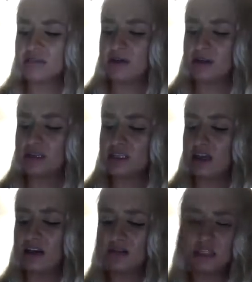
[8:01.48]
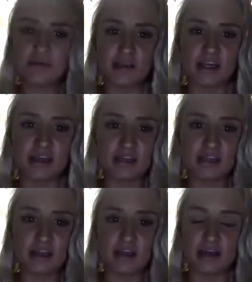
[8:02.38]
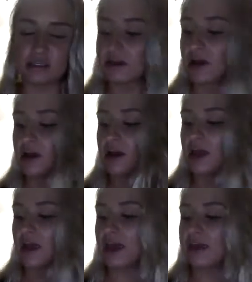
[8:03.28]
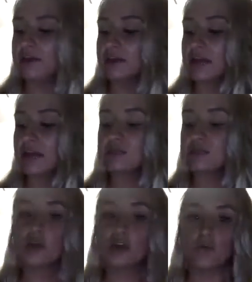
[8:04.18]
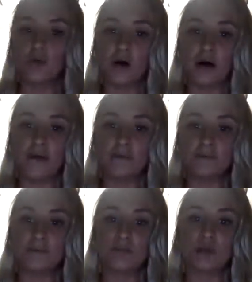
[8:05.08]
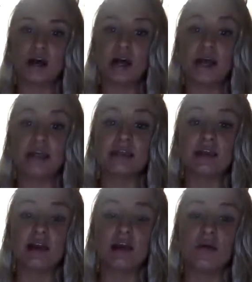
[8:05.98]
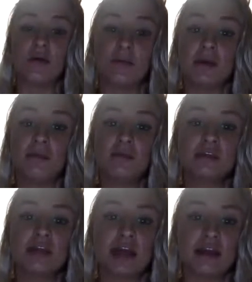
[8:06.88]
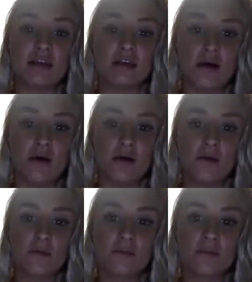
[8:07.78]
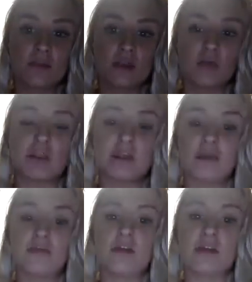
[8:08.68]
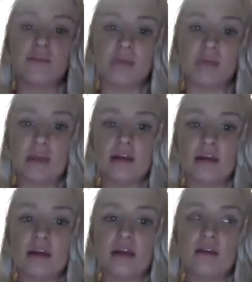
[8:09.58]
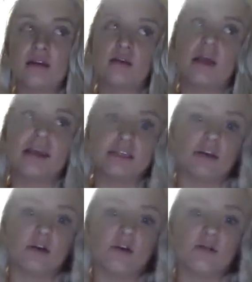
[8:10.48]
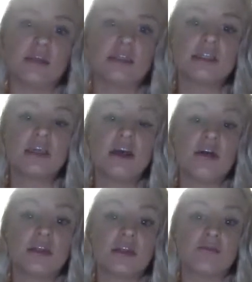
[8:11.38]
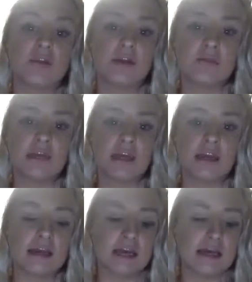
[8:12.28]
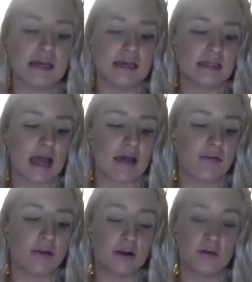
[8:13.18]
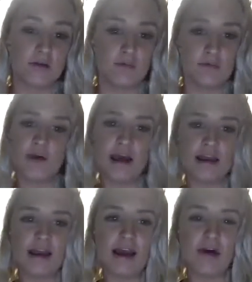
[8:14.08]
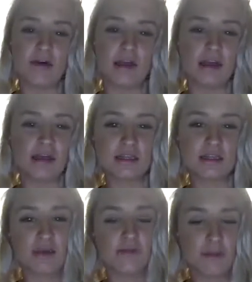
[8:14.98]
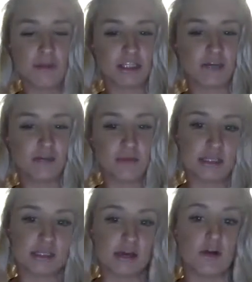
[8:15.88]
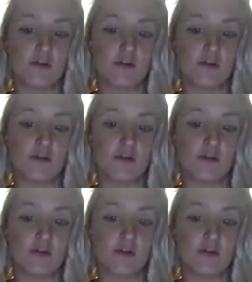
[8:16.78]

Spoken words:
about this stuff. She believes in this. And that's what you want, because when people say no, what they really mean, like to your cold message, what they really mean is, I want to go find out and get some information for myself